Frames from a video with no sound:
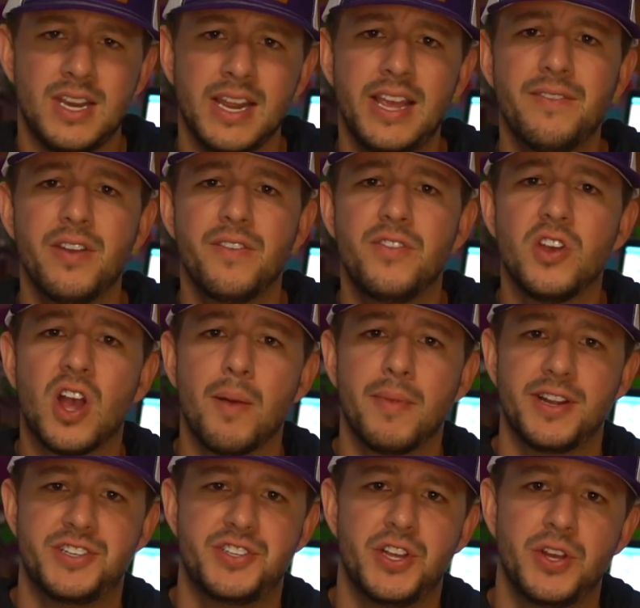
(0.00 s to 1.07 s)
even if you come
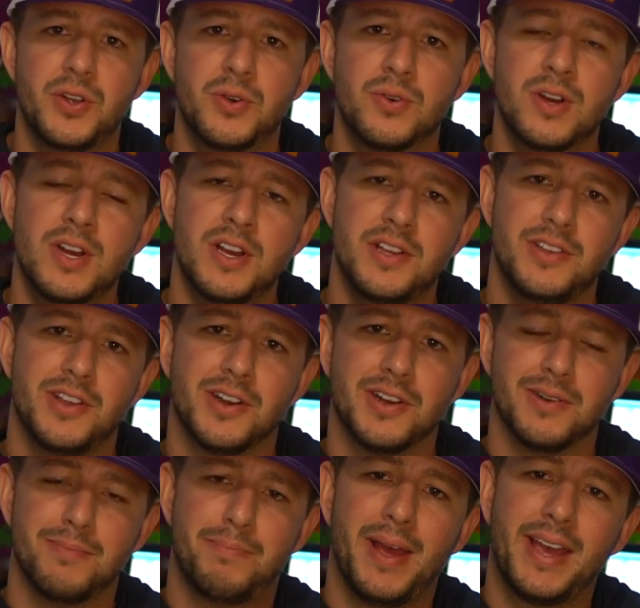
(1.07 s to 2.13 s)
at 2,
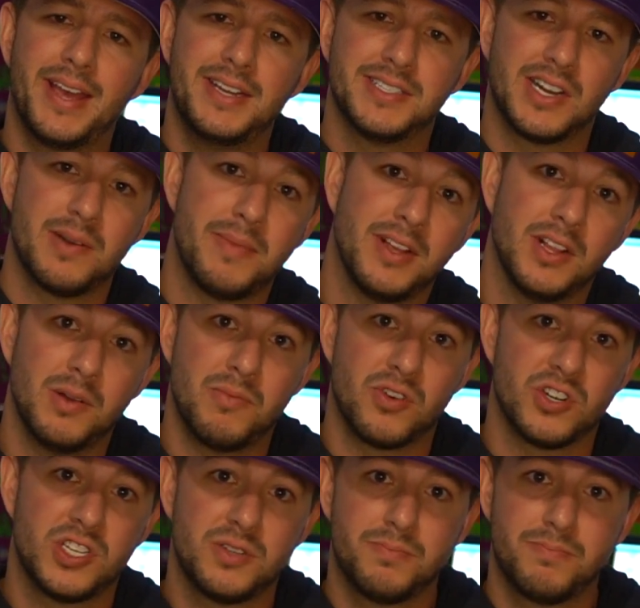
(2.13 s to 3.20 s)
your pickings are gonna be a little more